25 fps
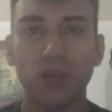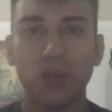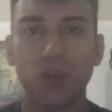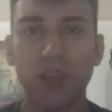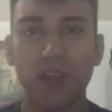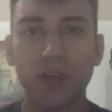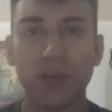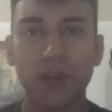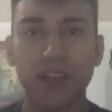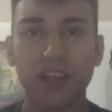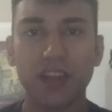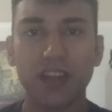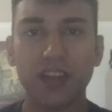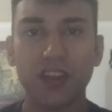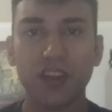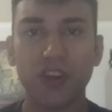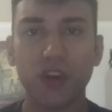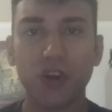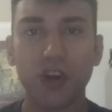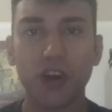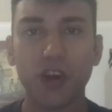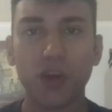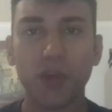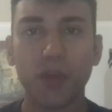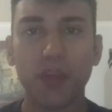whether it's in
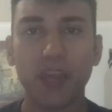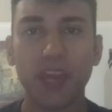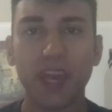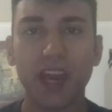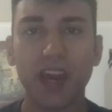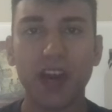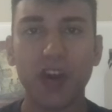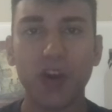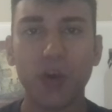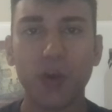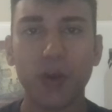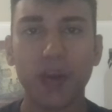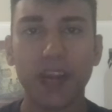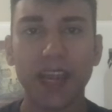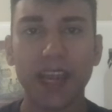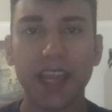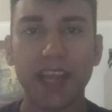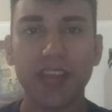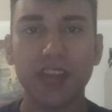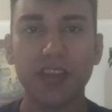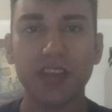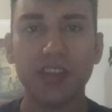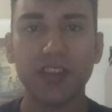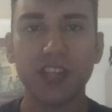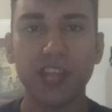your career or
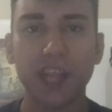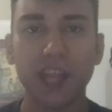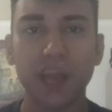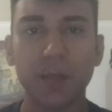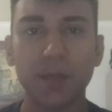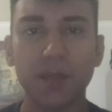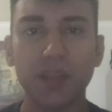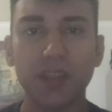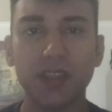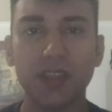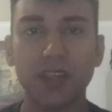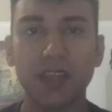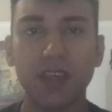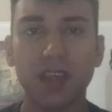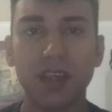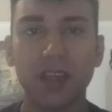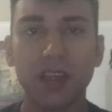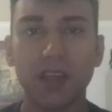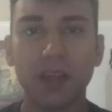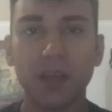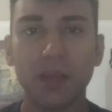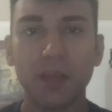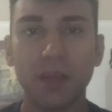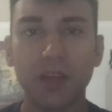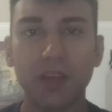relationships,
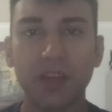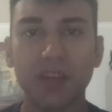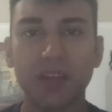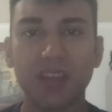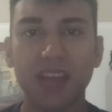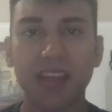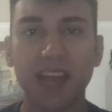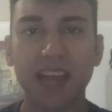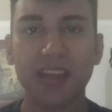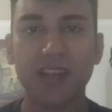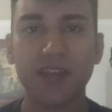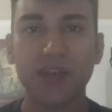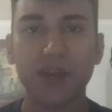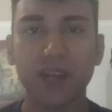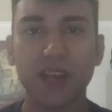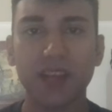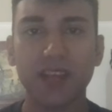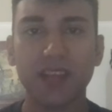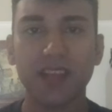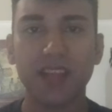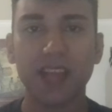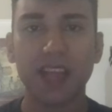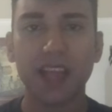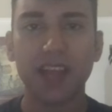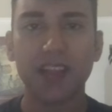because that
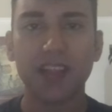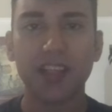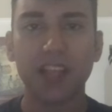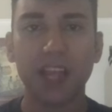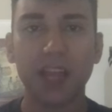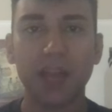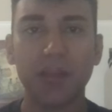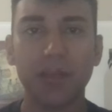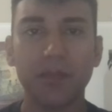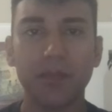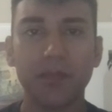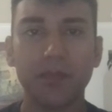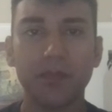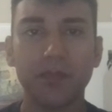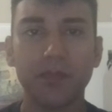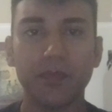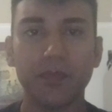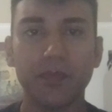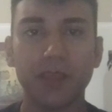triggers their shame.